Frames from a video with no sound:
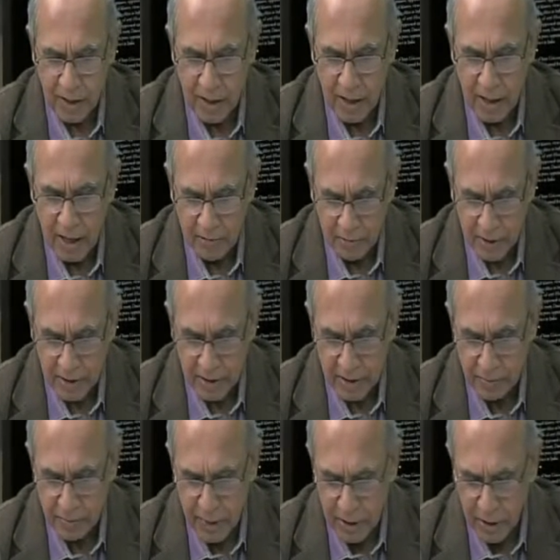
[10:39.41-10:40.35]

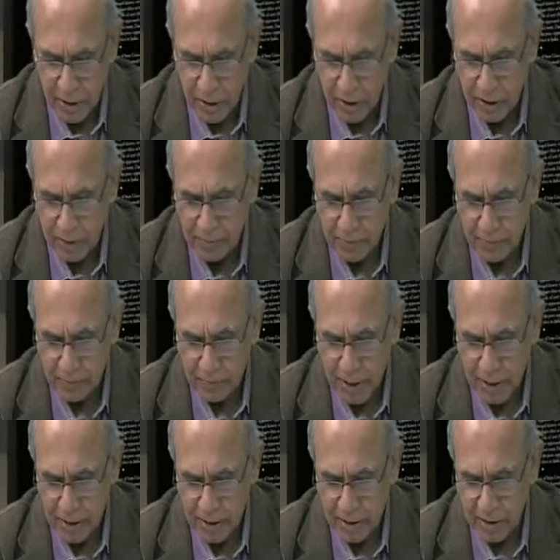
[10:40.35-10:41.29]
affected Bengal,
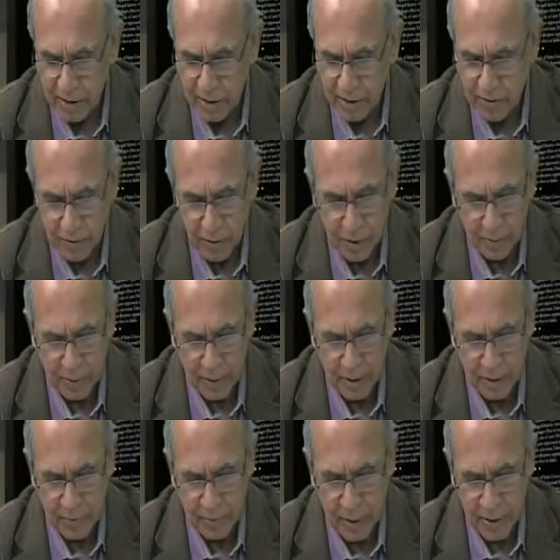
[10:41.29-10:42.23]
Bangladesh,
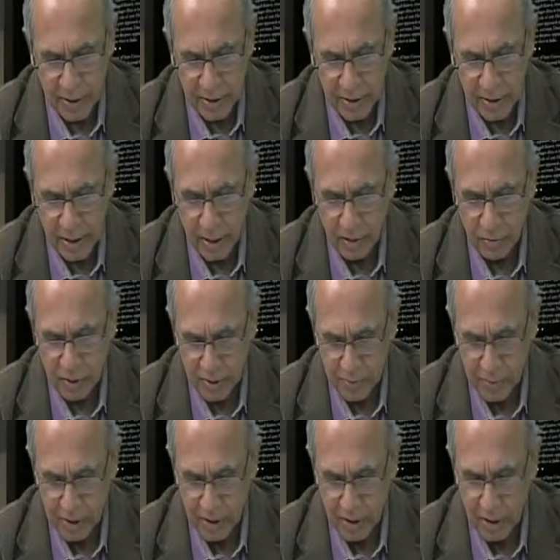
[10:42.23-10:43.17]
formerly East Pakistan, West
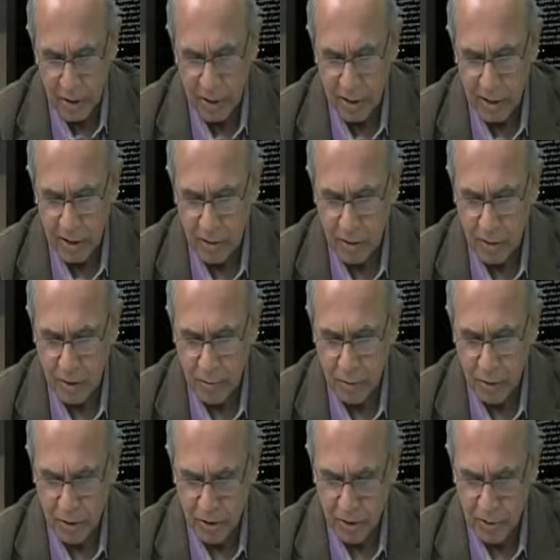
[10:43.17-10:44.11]
Bengal, now called
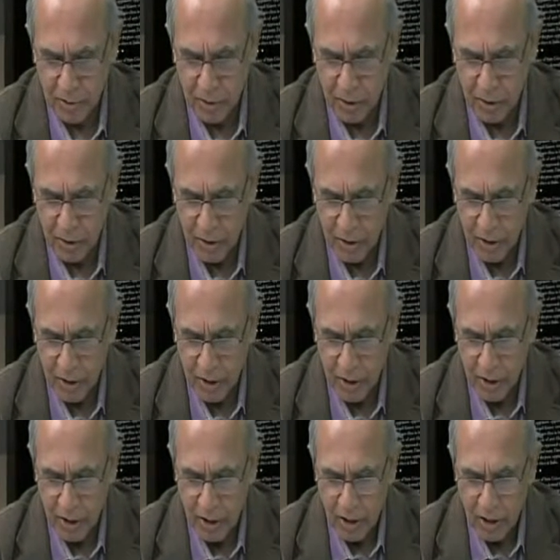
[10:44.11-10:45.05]
Paschim Bongo
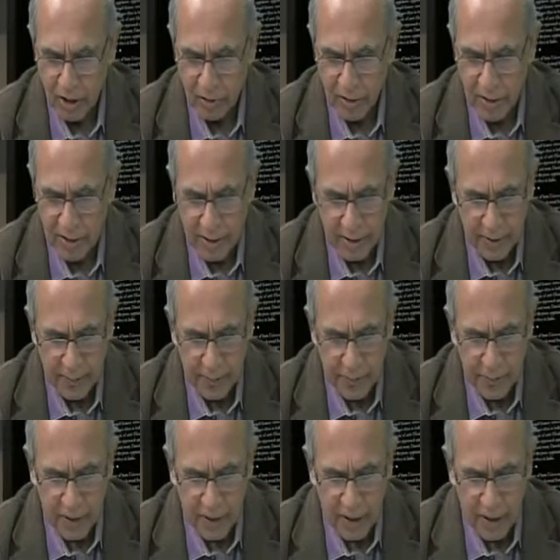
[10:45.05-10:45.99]
of India,
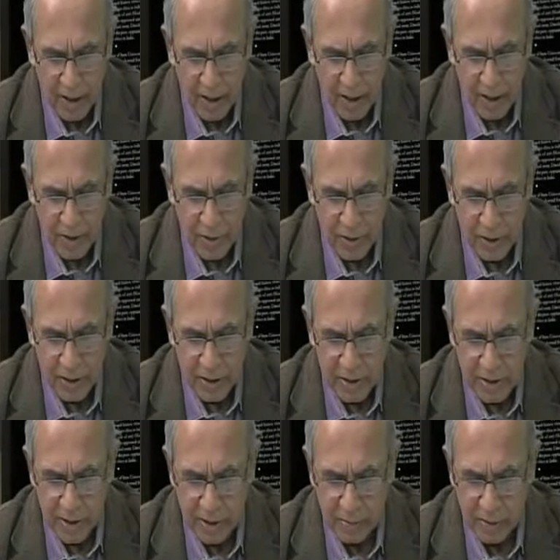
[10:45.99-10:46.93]
as well
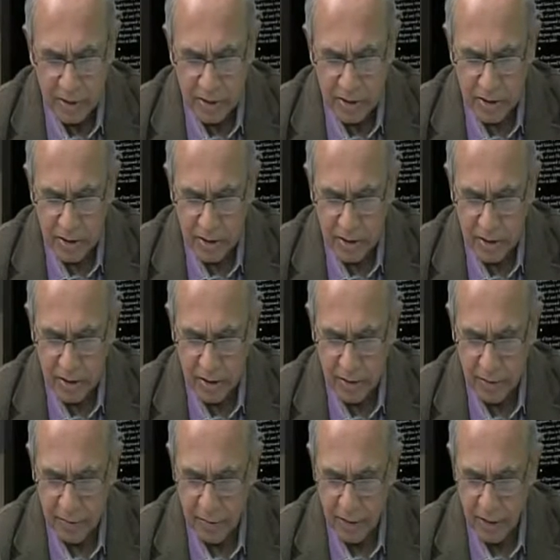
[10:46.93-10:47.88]
as neighboring states
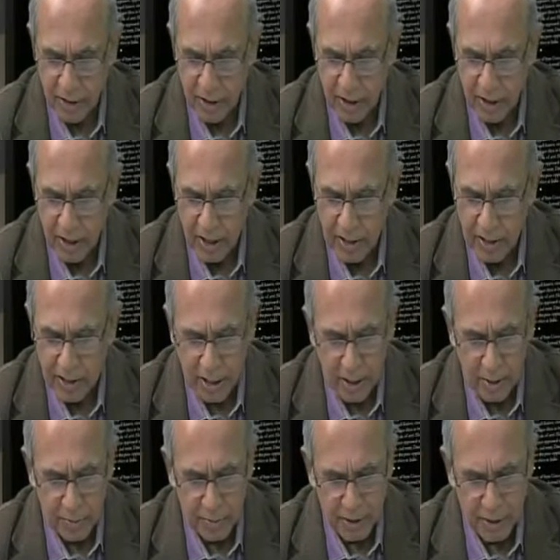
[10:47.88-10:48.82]
of
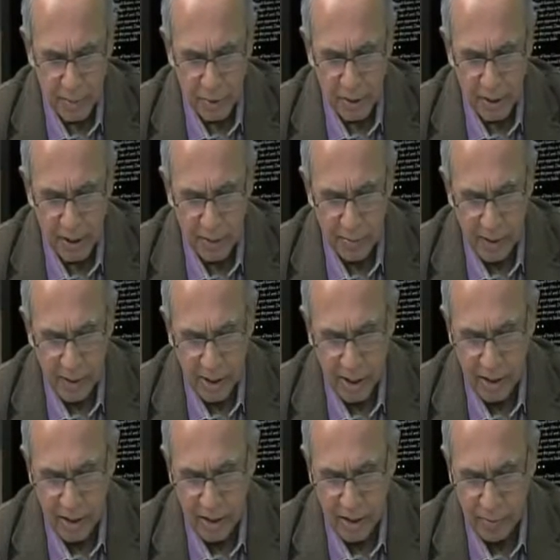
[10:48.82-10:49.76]
Assam, Tripura,
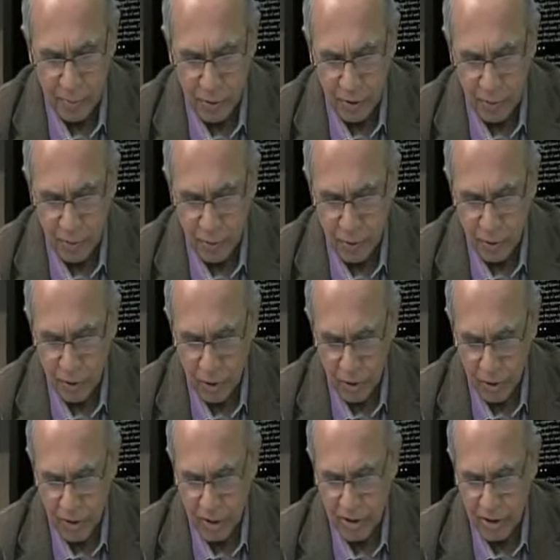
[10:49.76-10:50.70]
Meghalaya, Manipur,
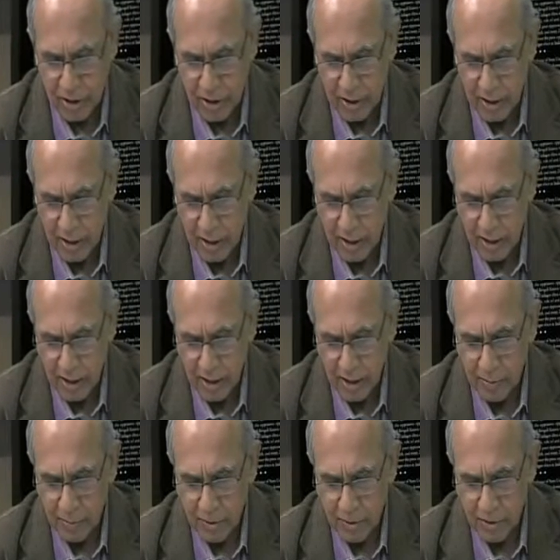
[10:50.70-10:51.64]
Arunachal,
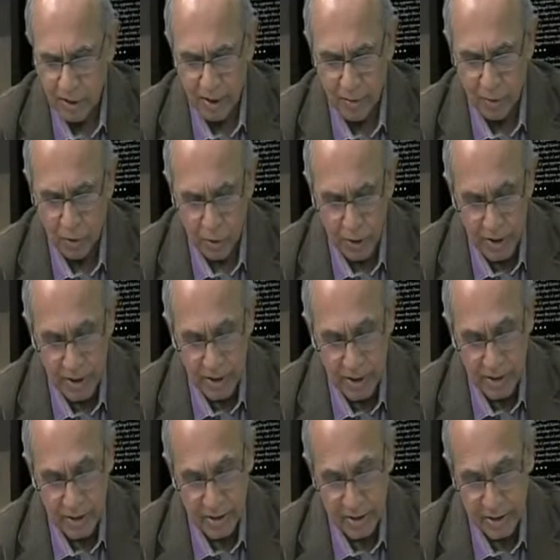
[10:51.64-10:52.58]
Nagaland, Mizoram,
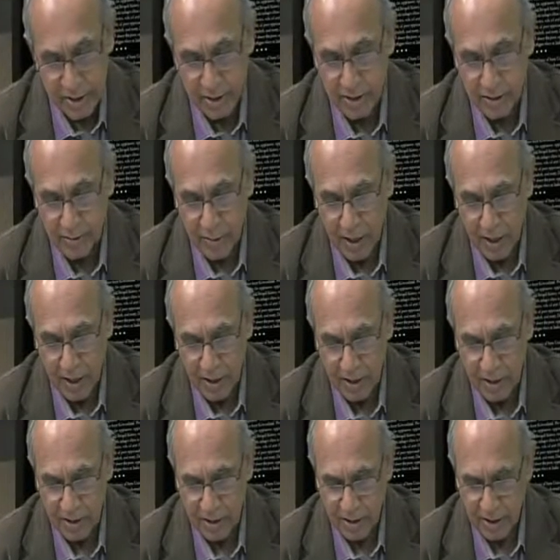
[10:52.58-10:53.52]
Odisha states,
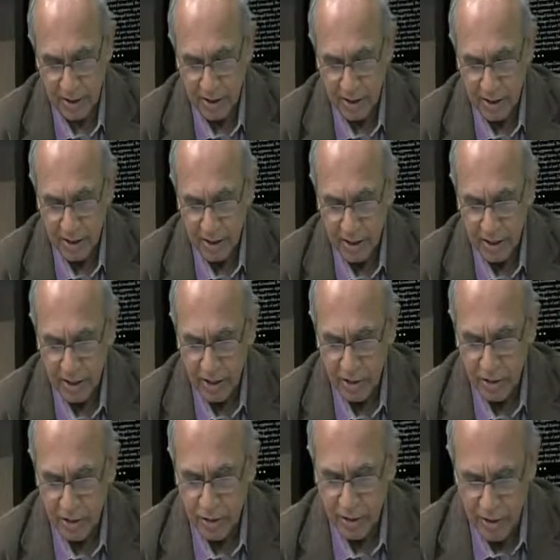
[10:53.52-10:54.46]
Bangladeshi,
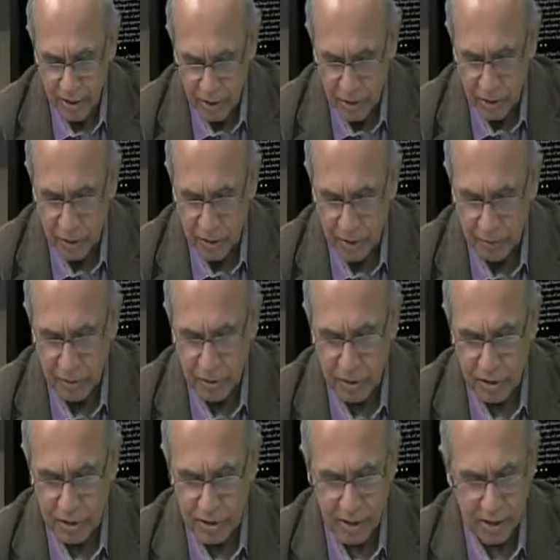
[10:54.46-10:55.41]
Hindu
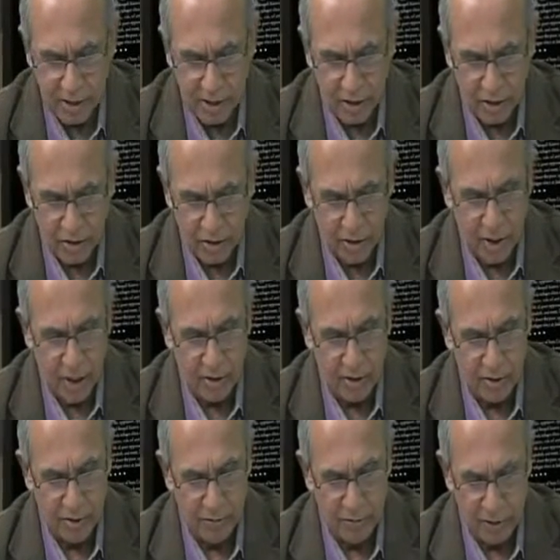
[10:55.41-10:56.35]
refugees settled under
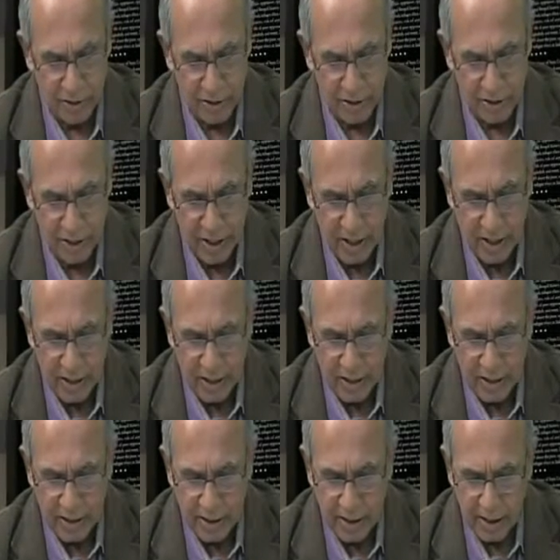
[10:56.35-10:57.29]
Karana forest
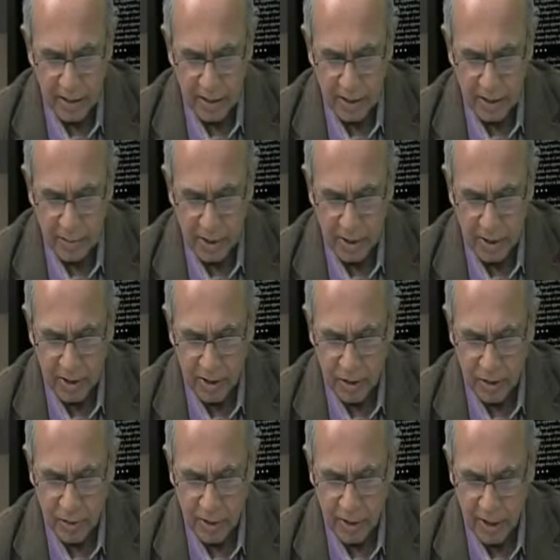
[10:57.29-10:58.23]
and the Andaman and
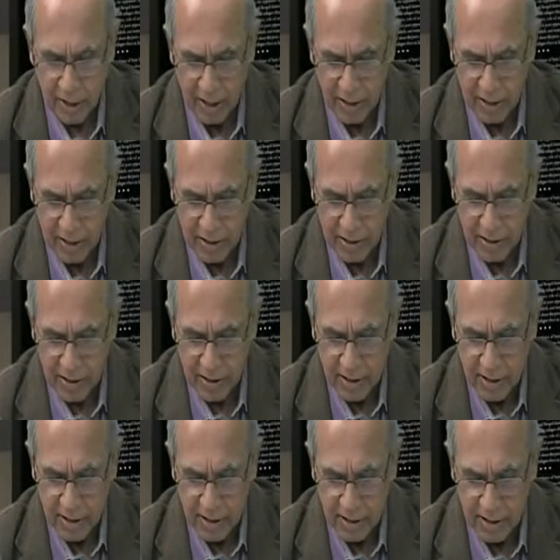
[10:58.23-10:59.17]
Nicobar Islands
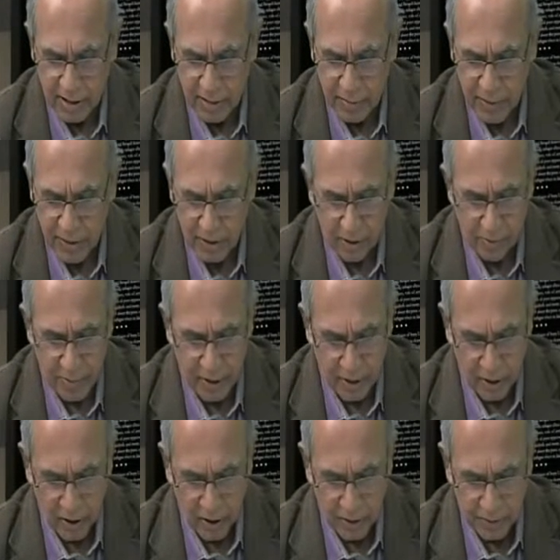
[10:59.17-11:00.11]
in the Bay of
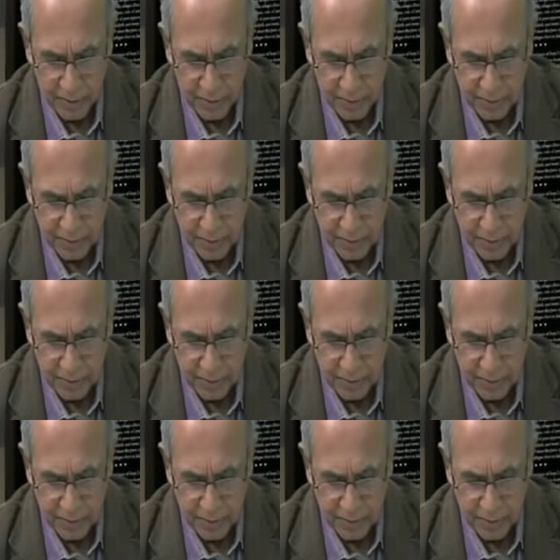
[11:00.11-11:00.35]
Bengal.